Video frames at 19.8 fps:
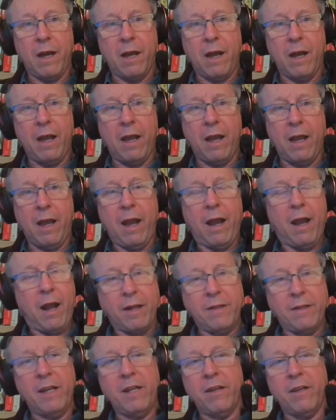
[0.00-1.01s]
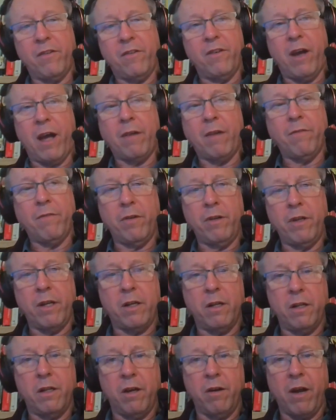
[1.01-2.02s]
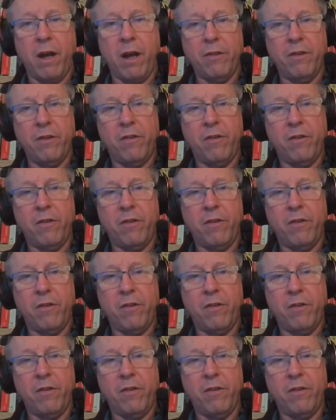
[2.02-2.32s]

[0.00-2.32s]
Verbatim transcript: I, I think it's not really clear how